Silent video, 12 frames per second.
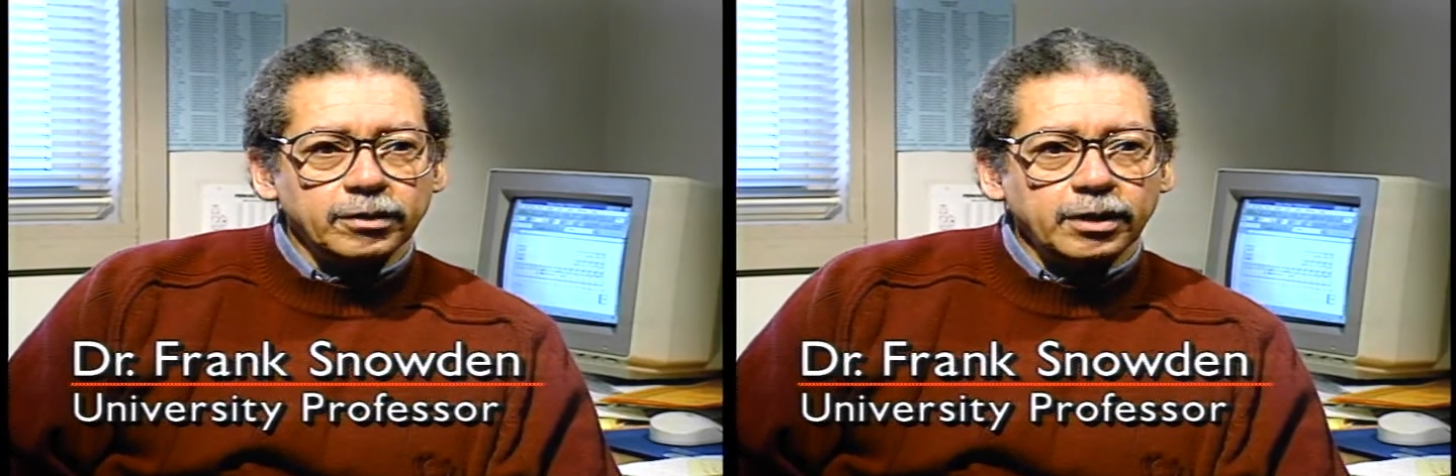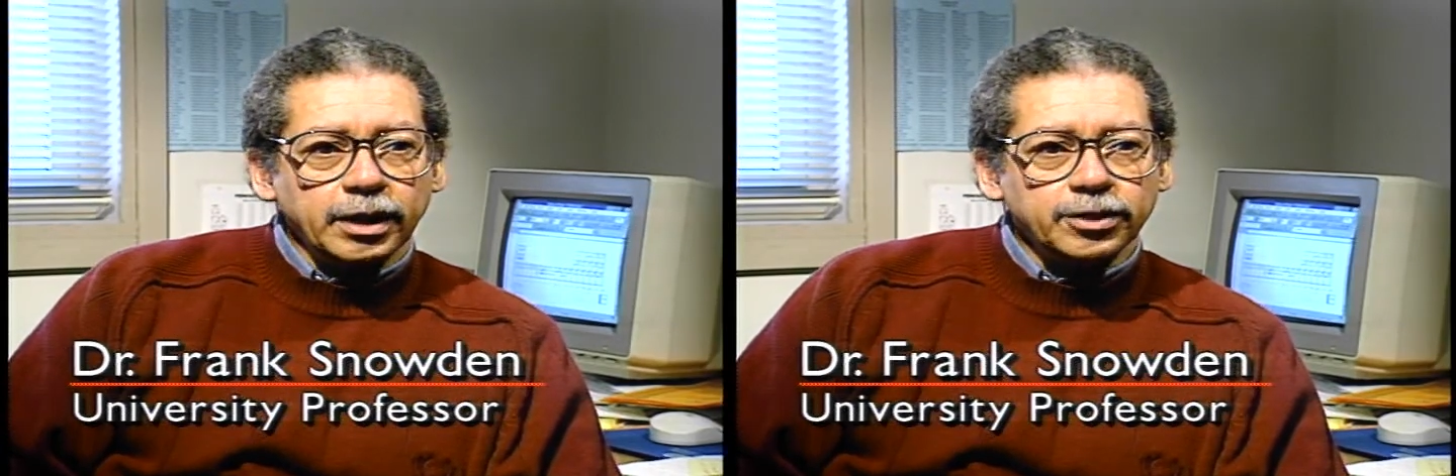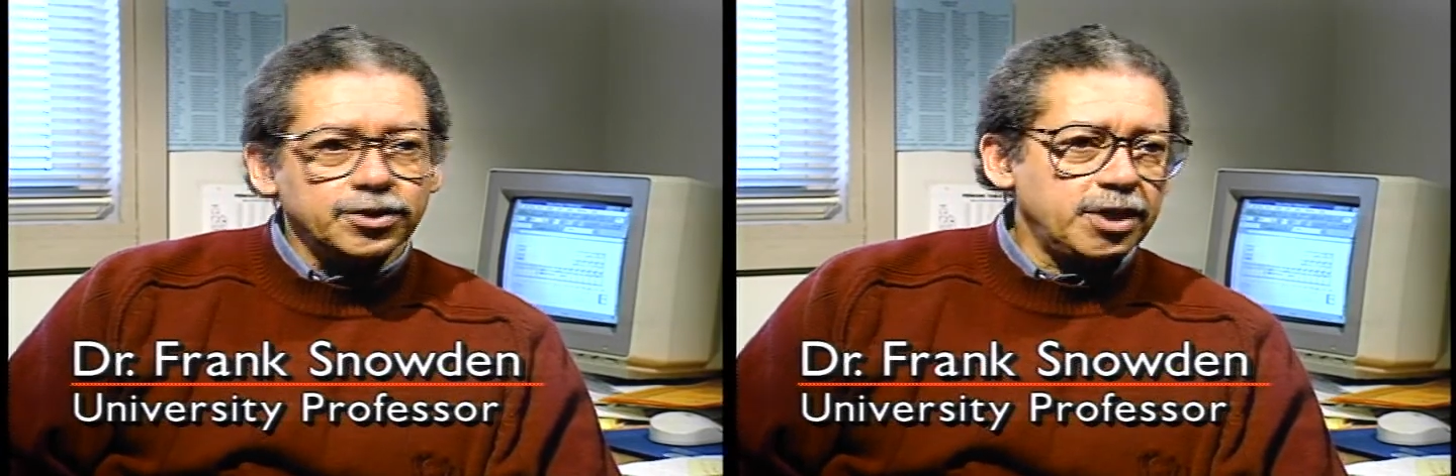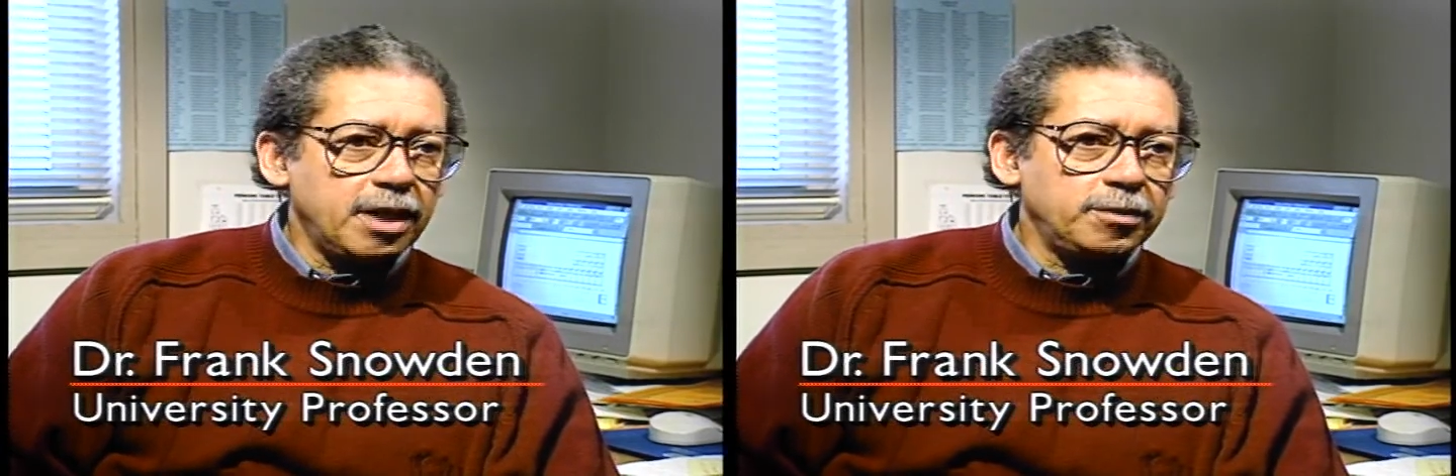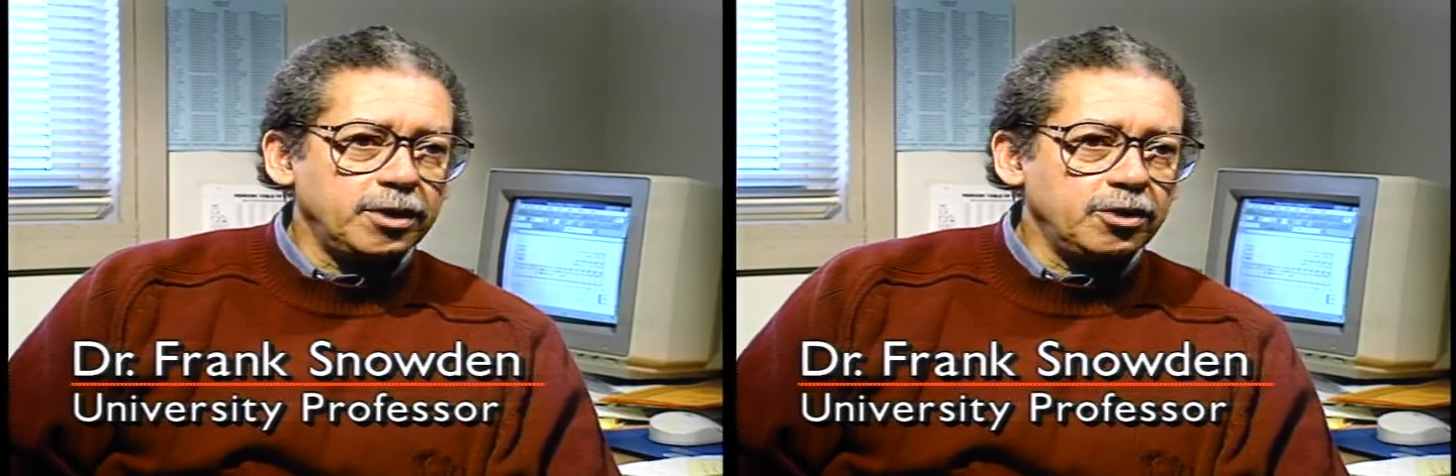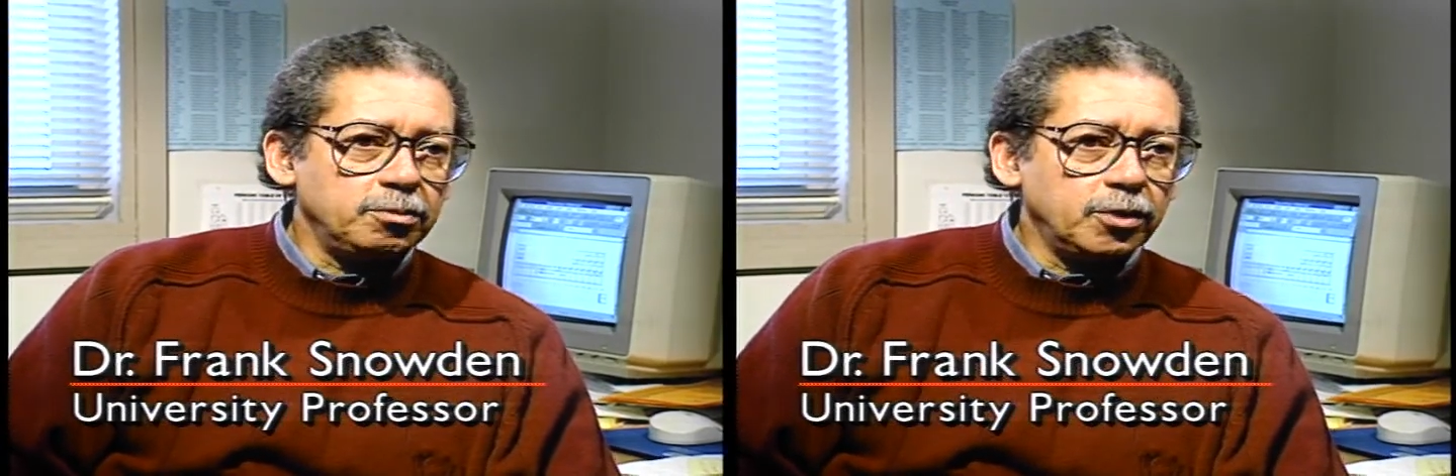like the
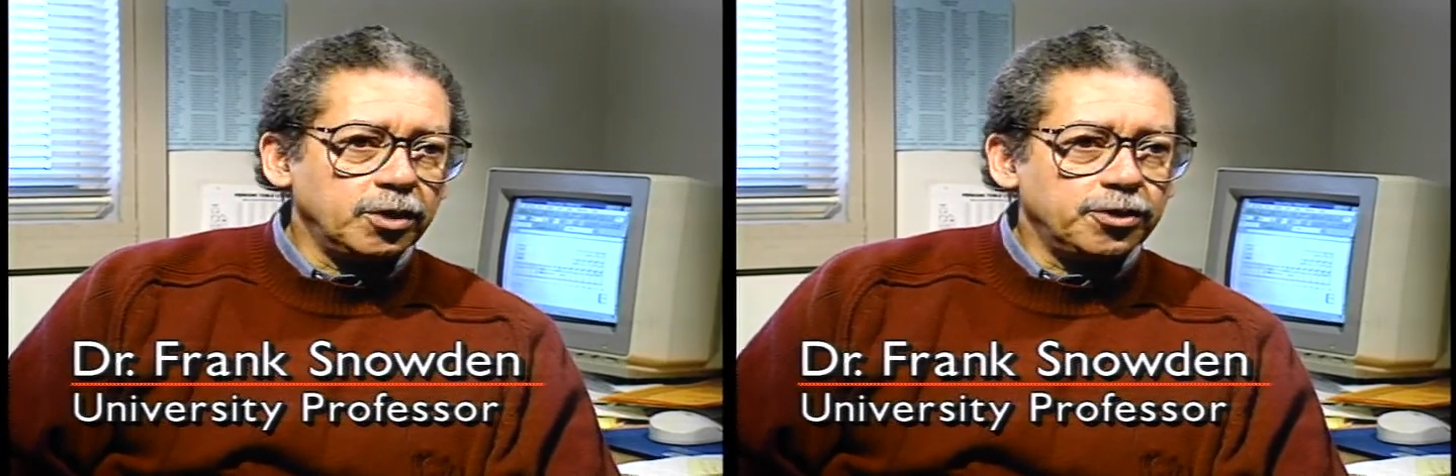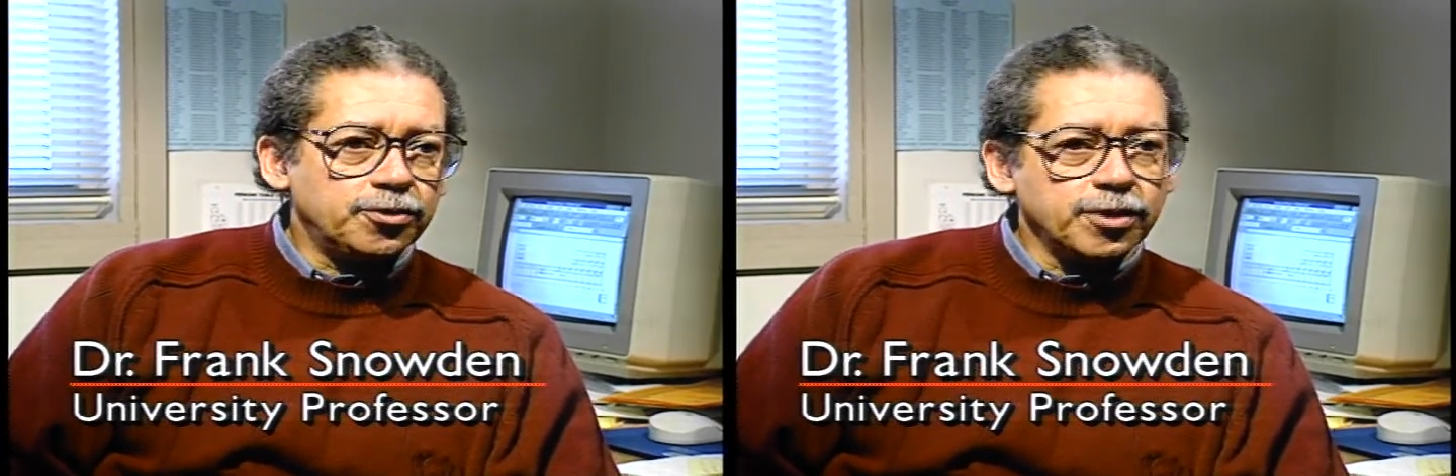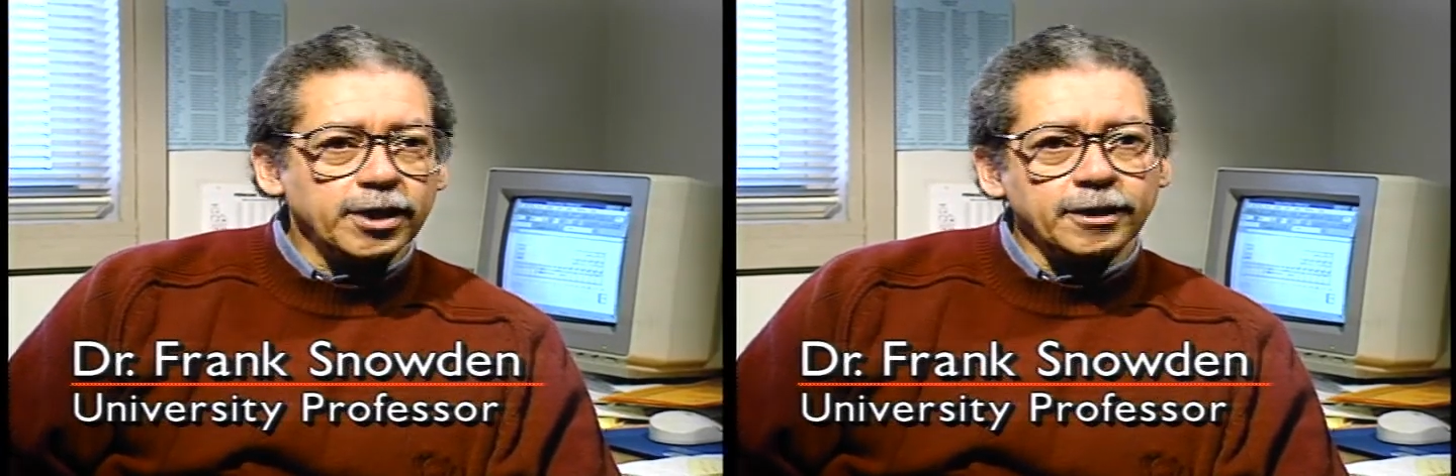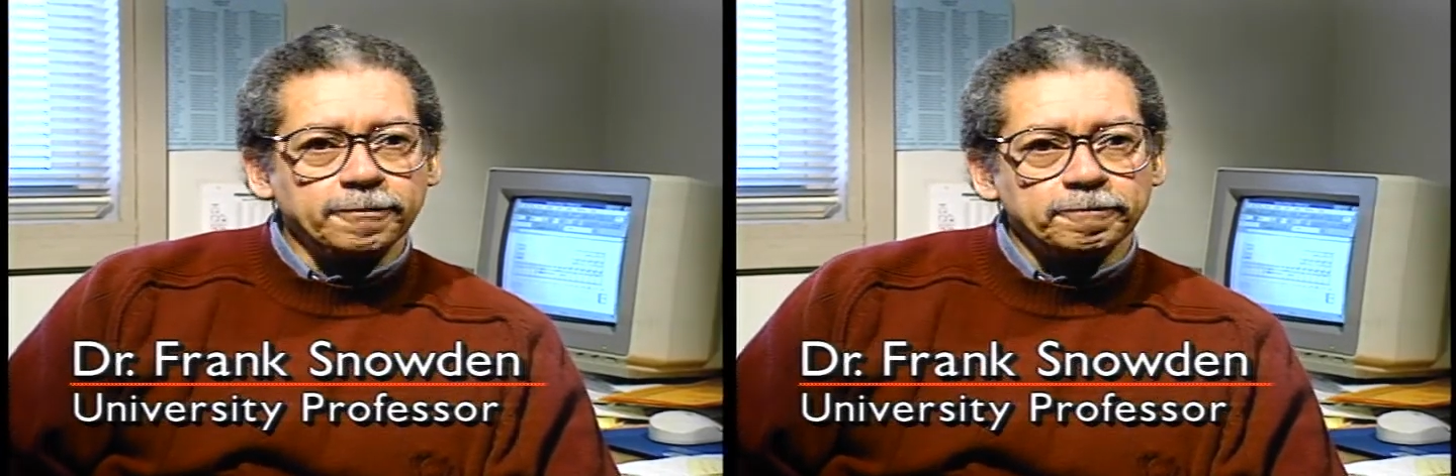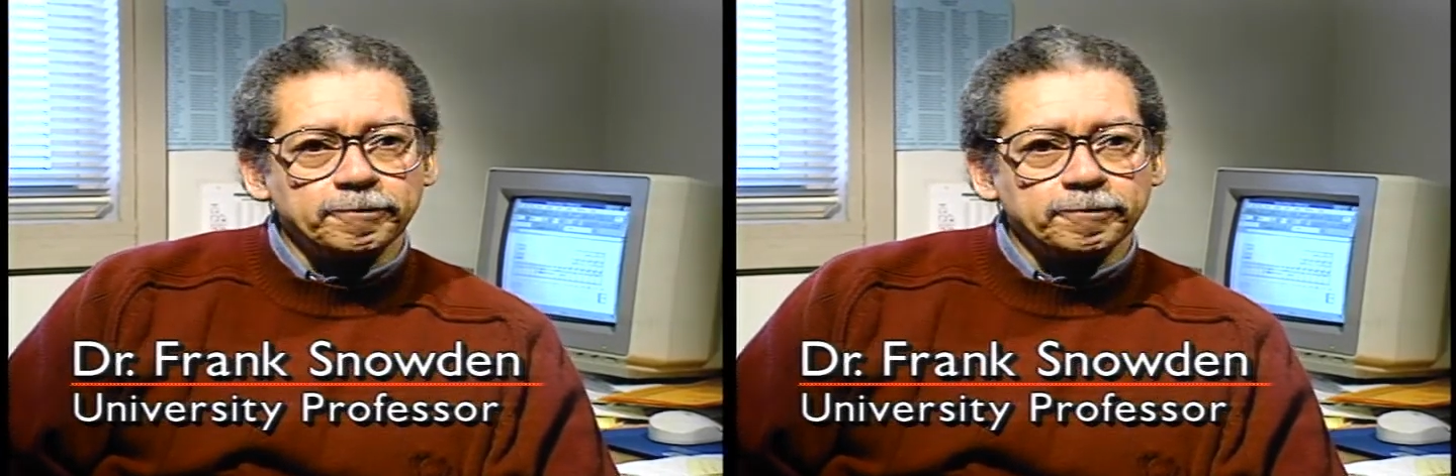Japanese bullet train.